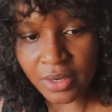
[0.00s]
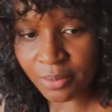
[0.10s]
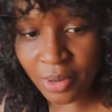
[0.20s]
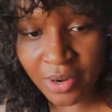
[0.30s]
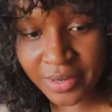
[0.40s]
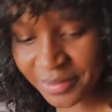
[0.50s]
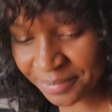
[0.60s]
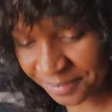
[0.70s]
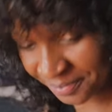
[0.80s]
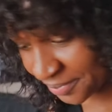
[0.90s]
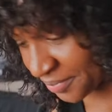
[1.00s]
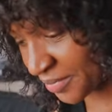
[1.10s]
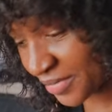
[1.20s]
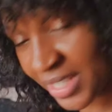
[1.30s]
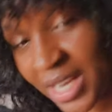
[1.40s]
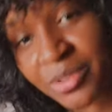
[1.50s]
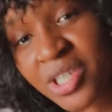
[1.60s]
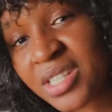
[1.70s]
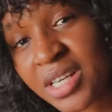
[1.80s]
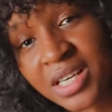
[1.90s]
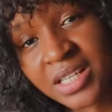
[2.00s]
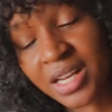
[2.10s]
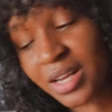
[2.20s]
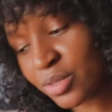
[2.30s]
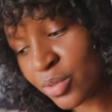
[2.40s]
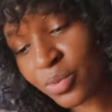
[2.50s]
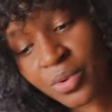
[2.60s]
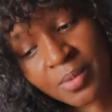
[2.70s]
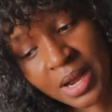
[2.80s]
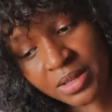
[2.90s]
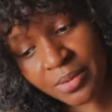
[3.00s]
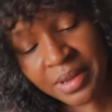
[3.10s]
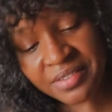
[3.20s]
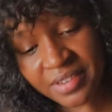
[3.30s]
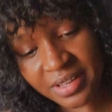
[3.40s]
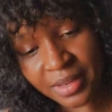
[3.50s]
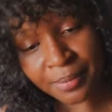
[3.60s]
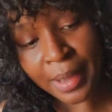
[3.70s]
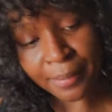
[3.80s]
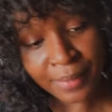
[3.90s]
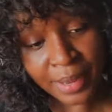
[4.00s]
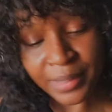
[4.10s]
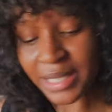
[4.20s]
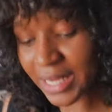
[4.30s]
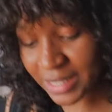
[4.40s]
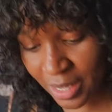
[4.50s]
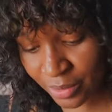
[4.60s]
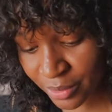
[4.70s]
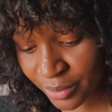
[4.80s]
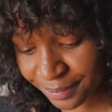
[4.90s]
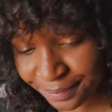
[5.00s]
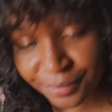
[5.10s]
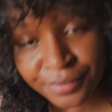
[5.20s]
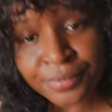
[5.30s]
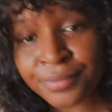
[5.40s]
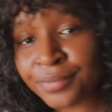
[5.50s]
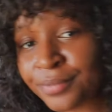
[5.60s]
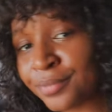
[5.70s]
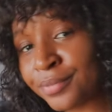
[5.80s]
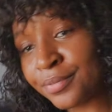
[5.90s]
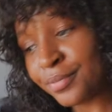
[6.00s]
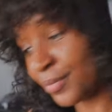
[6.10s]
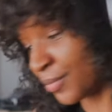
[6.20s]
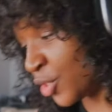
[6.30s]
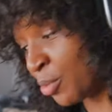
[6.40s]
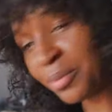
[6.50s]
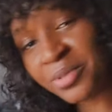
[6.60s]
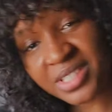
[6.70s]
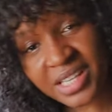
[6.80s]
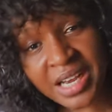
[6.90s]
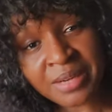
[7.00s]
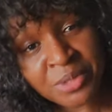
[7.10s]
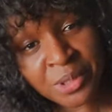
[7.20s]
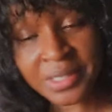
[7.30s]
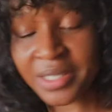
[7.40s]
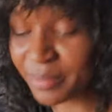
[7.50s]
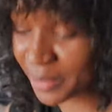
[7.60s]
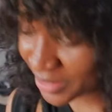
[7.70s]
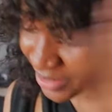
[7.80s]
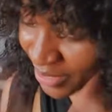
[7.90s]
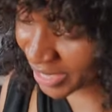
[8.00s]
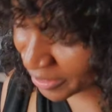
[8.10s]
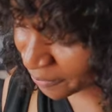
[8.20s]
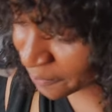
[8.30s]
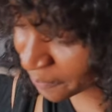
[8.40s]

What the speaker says: Mama, I'm just thinking that I'll soon go back to my mother's house. You people think I'm joking, but okay,